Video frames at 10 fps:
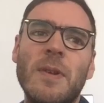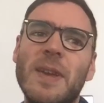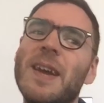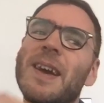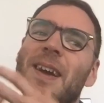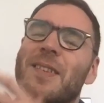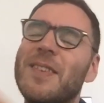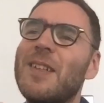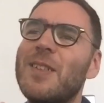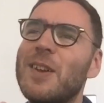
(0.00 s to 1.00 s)
Yeah,
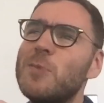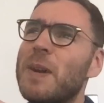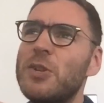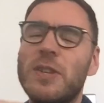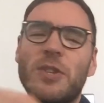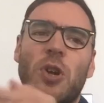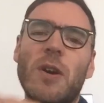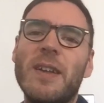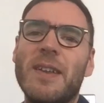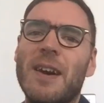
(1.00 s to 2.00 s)
exactly. Especially
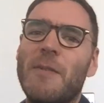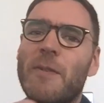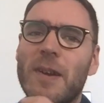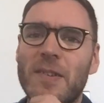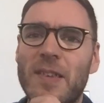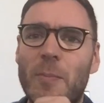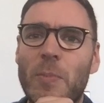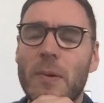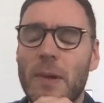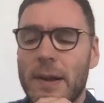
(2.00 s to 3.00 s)
Chokidar, for
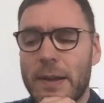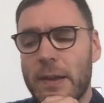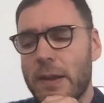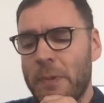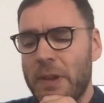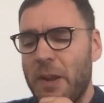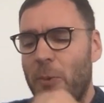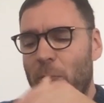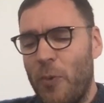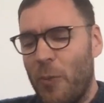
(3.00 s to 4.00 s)
example. Like,
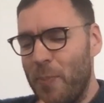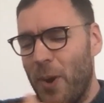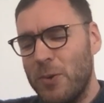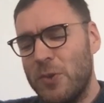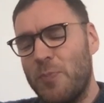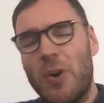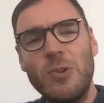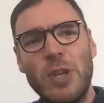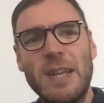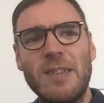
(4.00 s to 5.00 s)
most
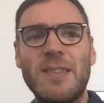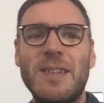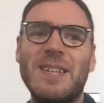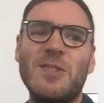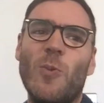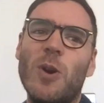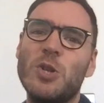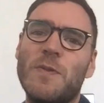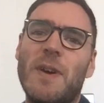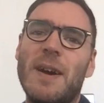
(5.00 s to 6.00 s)
projects that need to
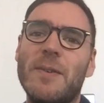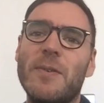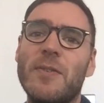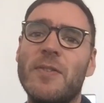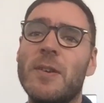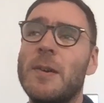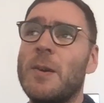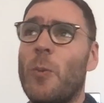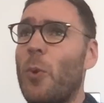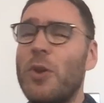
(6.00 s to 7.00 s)
watch files
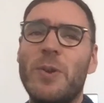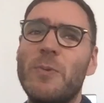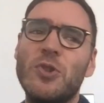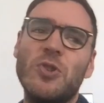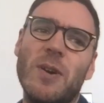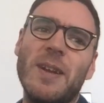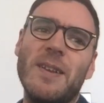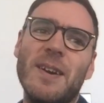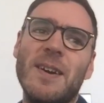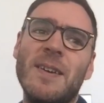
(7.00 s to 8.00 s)
will use
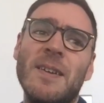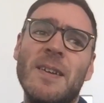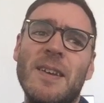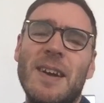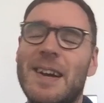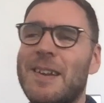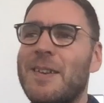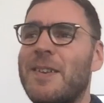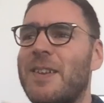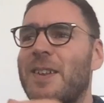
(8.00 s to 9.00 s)
Chokidar.
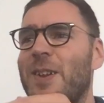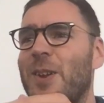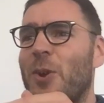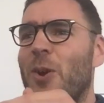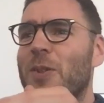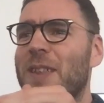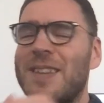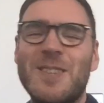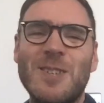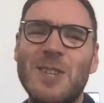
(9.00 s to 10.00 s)
And you're not
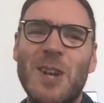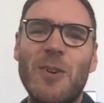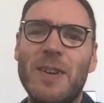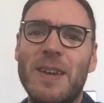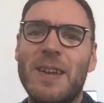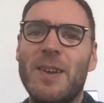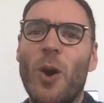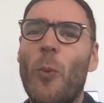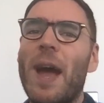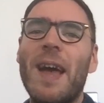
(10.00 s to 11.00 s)
necessarily
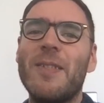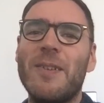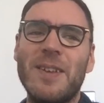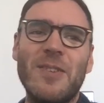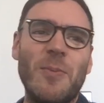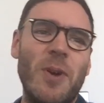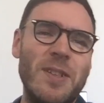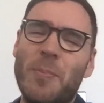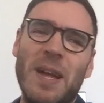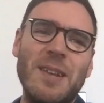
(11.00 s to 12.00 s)
aware that it's a
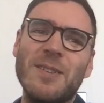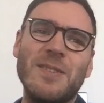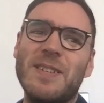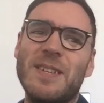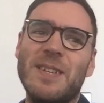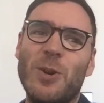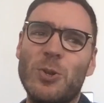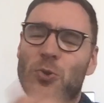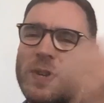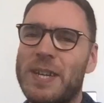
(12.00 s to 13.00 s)
dependency in
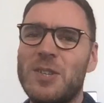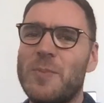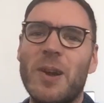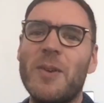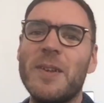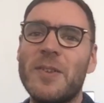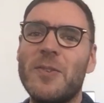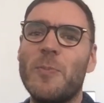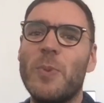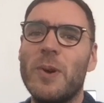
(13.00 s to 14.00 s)
your tree, to be
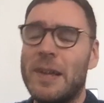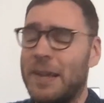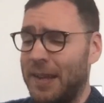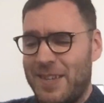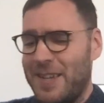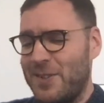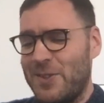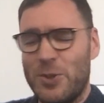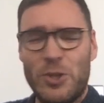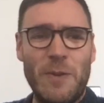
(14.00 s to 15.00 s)
honest. But it's
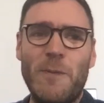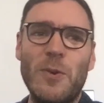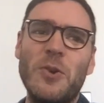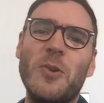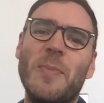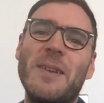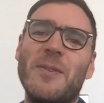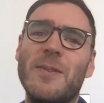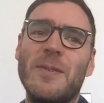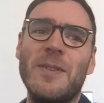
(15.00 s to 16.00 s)
such a
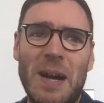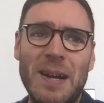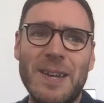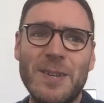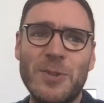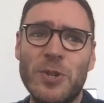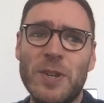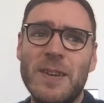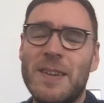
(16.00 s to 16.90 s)
fundamental package.